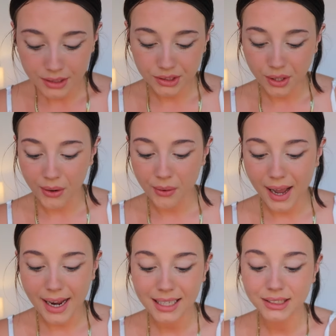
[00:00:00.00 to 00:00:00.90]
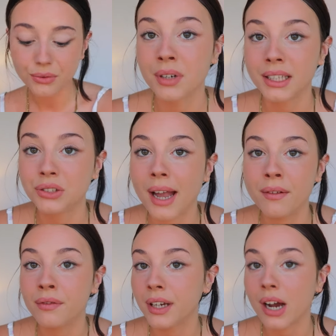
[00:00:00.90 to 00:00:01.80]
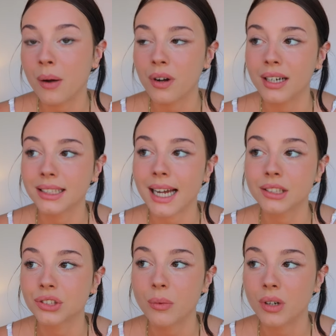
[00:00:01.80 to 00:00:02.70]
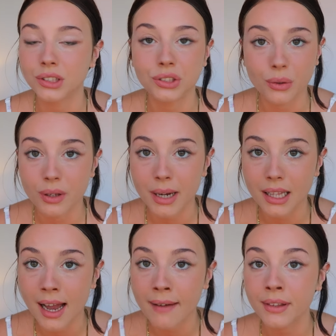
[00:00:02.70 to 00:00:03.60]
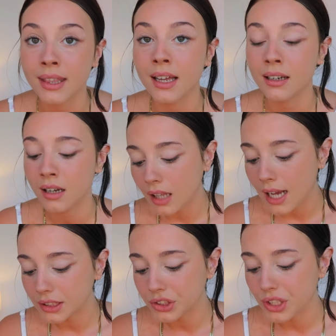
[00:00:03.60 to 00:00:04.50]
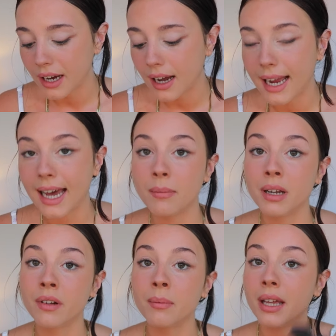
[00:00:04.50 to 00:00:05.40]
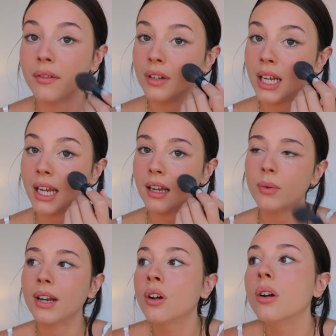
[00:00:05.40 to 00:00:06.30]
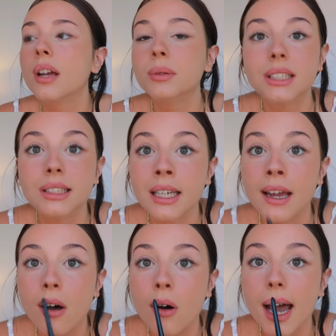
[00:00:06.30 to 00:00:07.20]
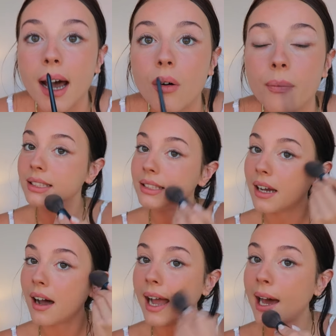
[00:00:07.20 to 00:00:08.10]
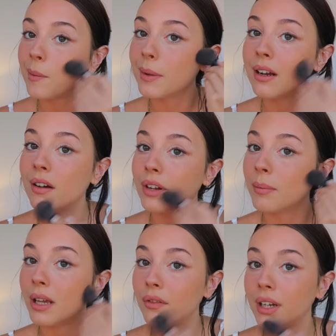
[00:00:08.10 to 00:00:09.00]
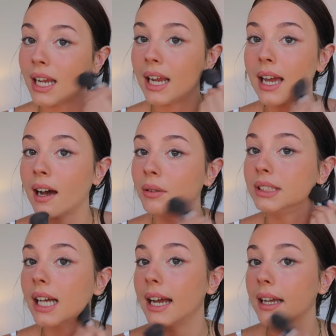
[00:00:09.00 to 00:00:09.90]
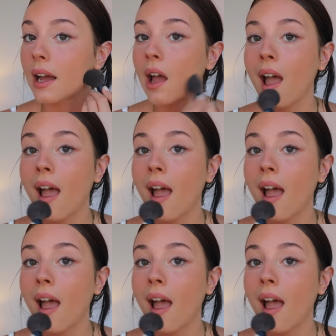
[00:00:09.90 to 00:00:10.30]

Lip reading: So I had to really try and figure out what it is I actually wanted to do with my life. And then last year I had a bit of an epiphany. Wait, no, it was this year. Wow. This year I had a bit of an epiphany and I was like,